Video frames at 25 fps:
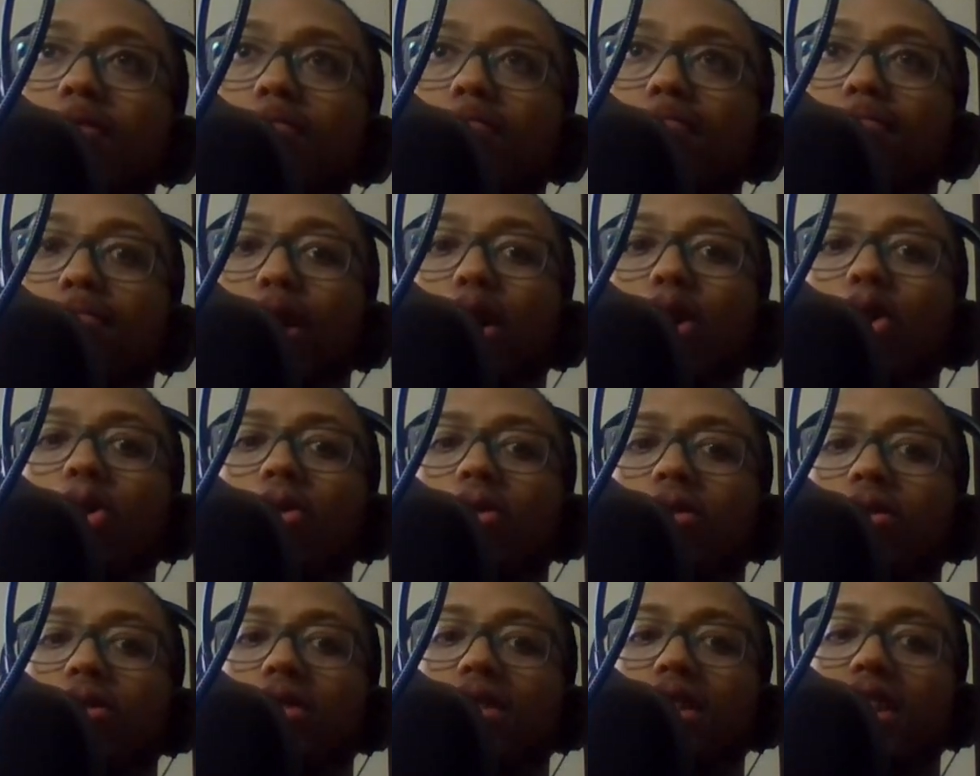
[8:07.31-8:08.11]

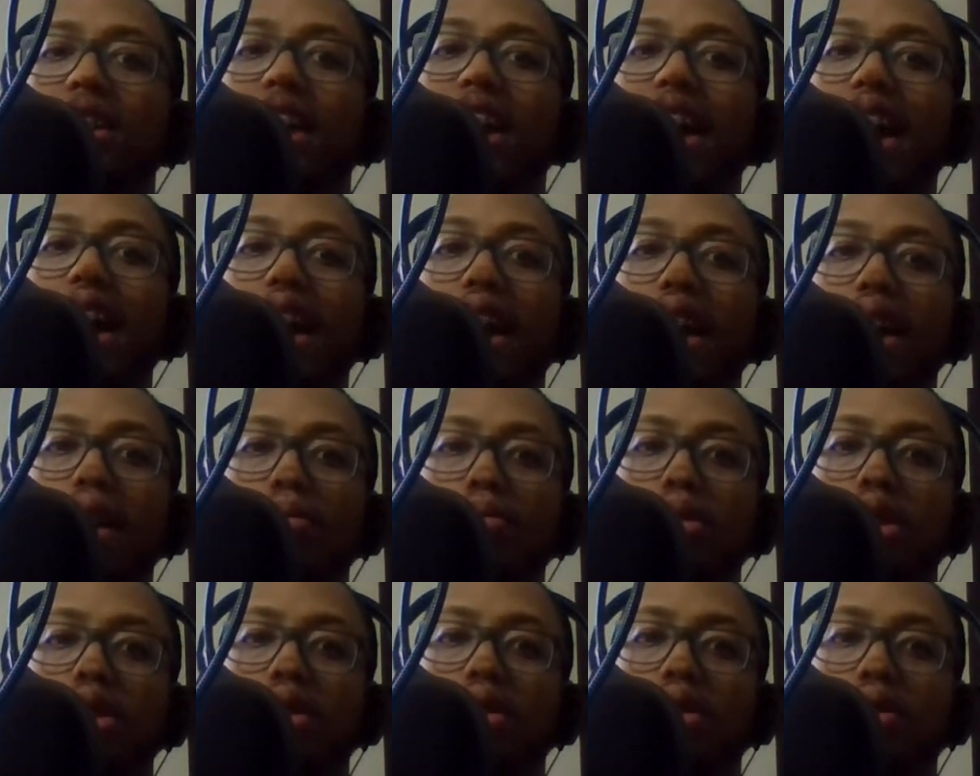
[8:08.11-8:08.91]
both
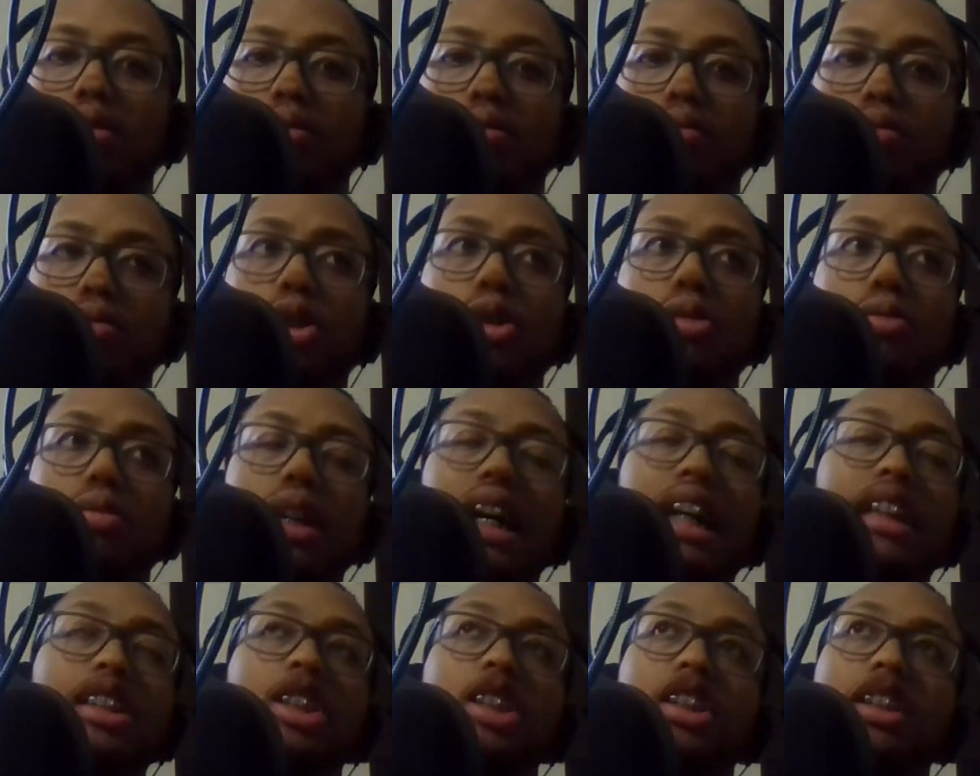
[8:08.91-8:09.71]
games,
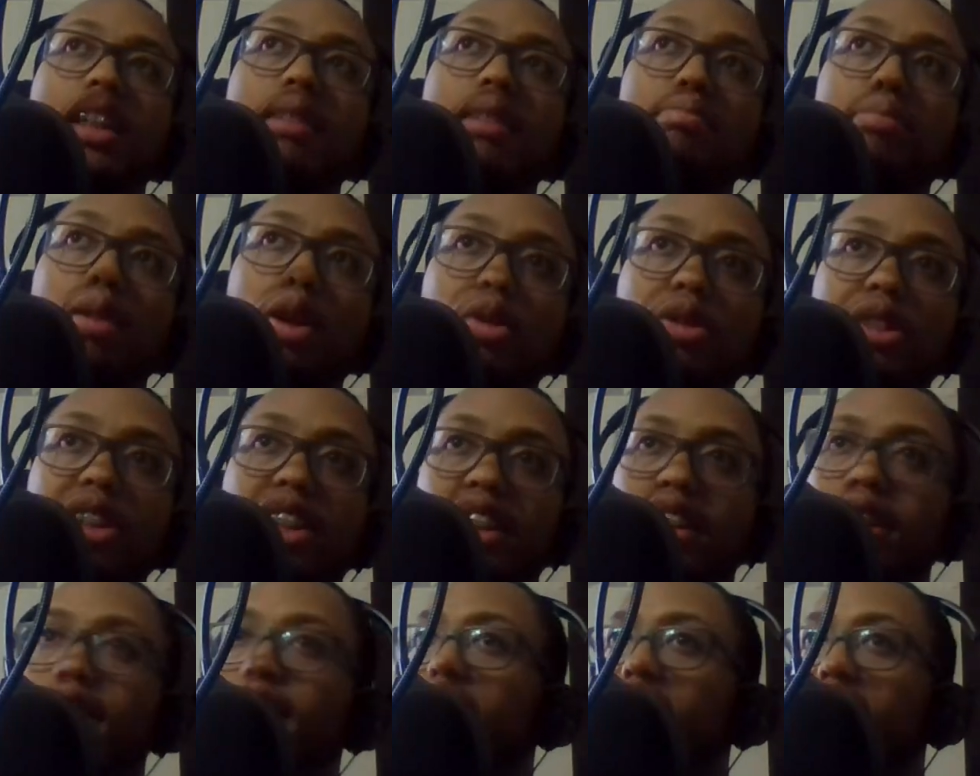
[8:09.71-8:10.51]
both
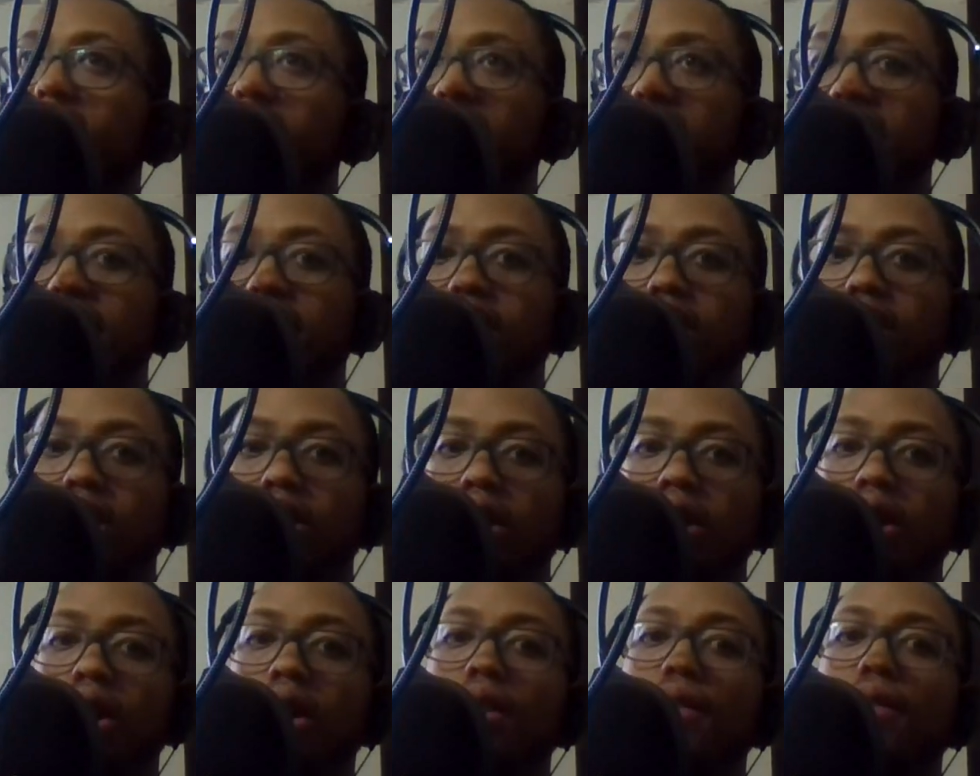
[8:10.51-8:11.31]
series
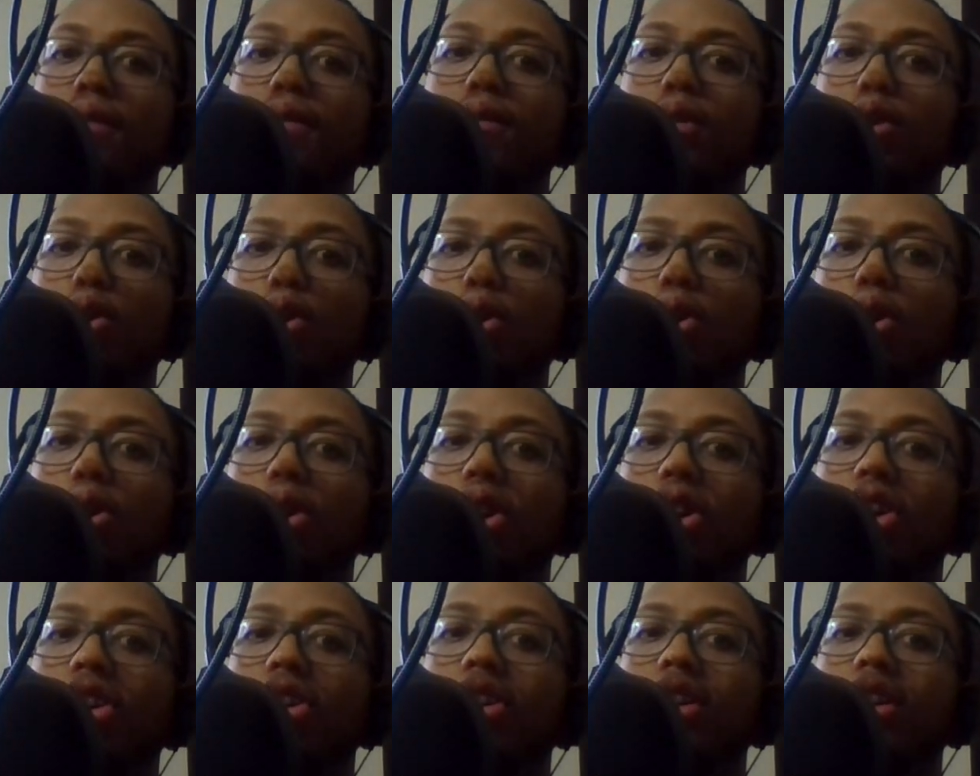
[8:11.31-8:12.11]

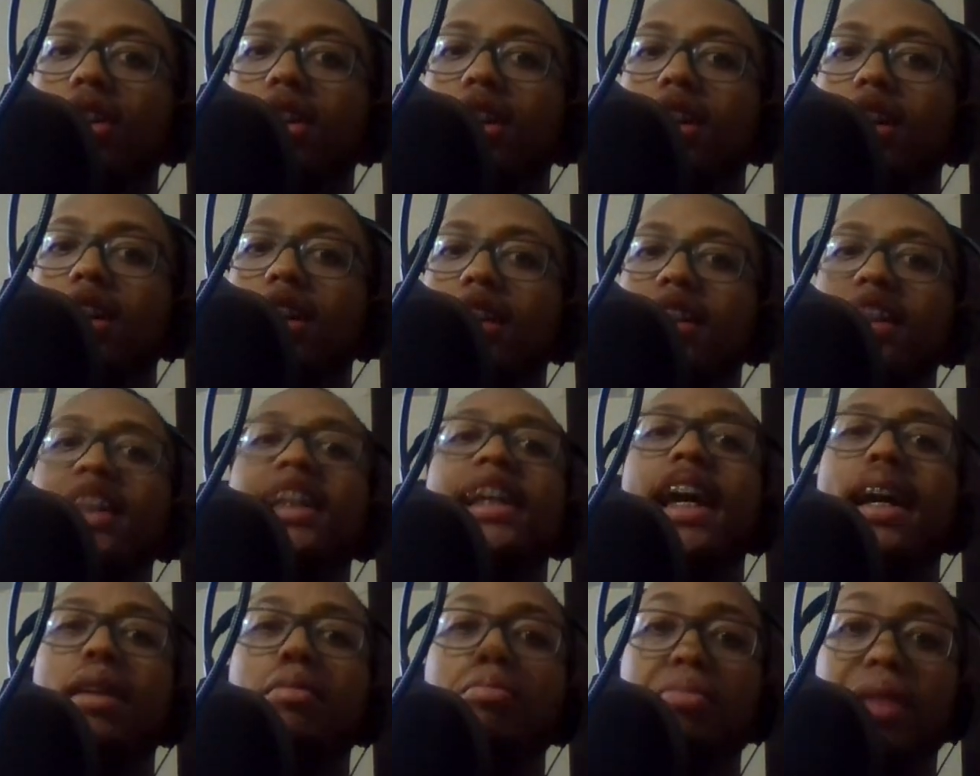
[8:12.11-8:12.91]
for
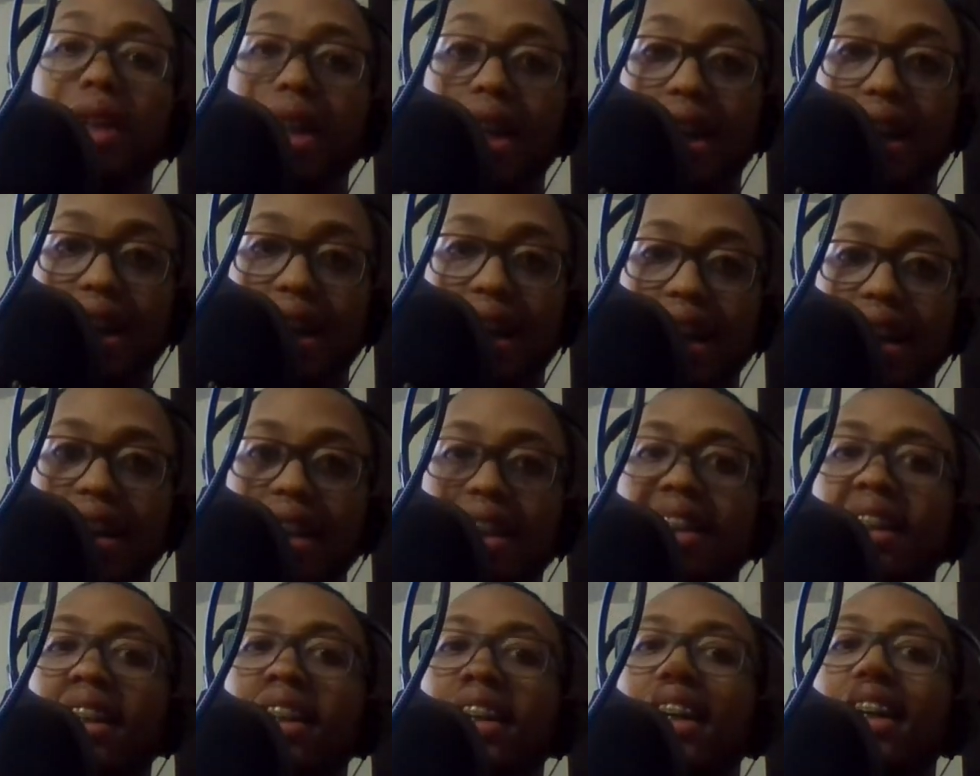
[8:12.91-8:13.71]
the
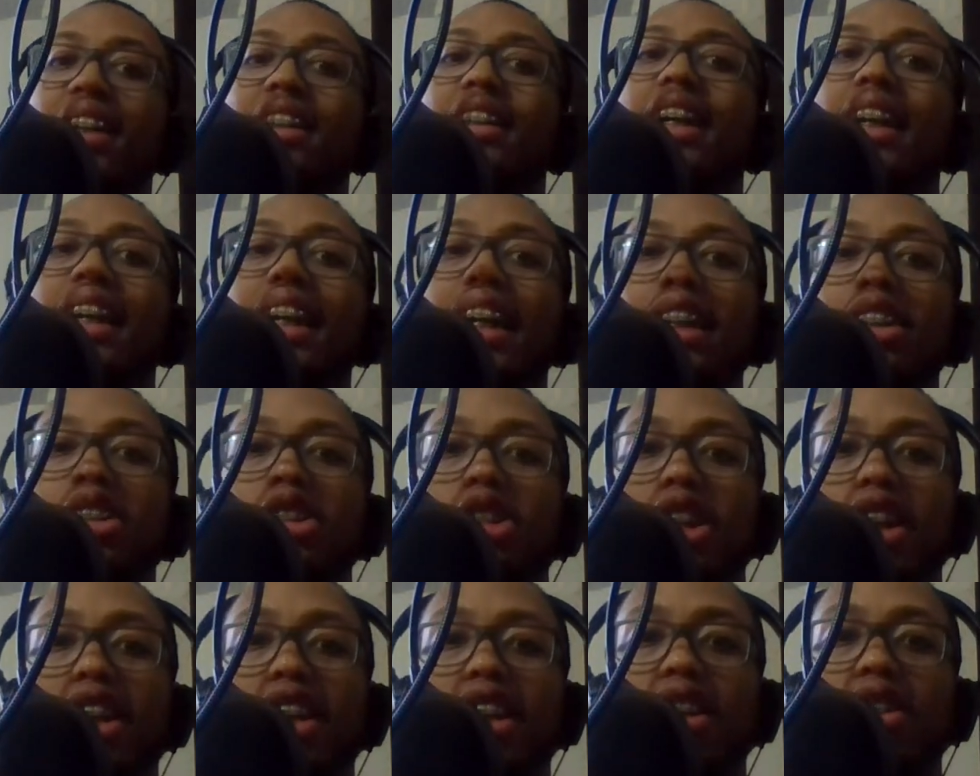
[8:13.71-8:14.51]
NBA and
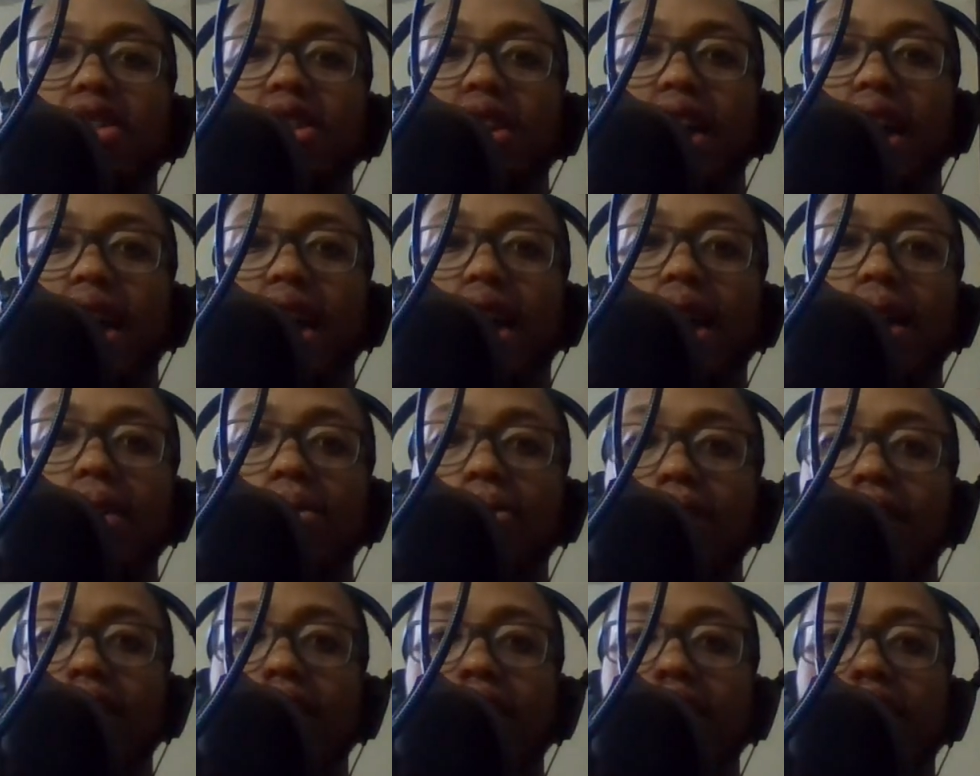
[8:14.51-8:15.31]
NHL
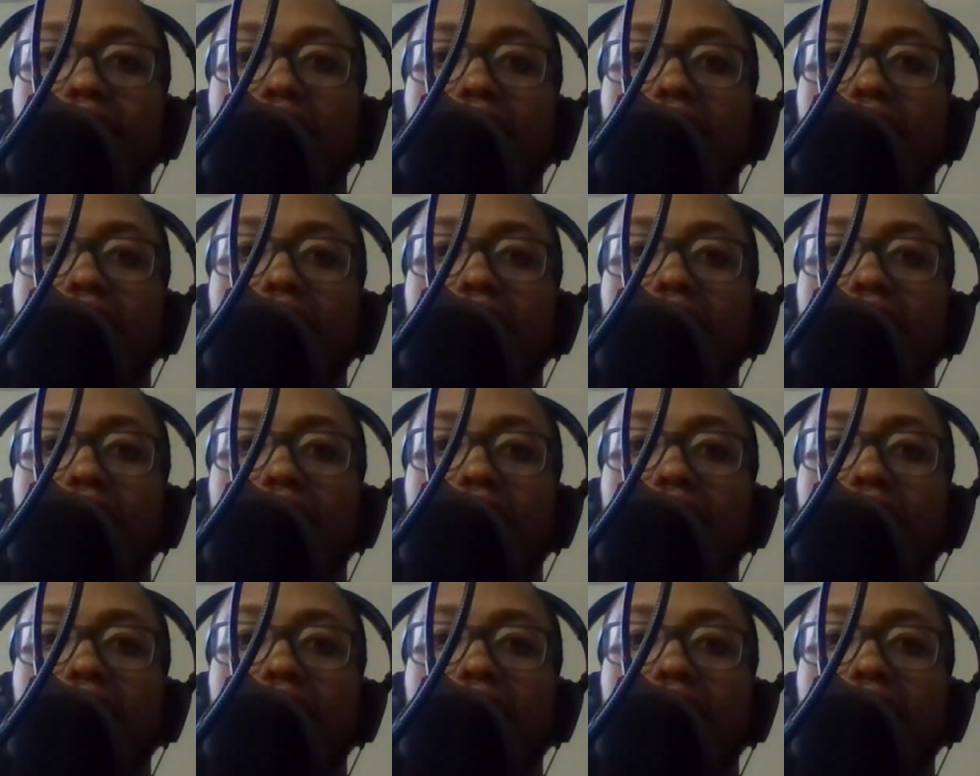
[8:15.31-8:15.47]
games,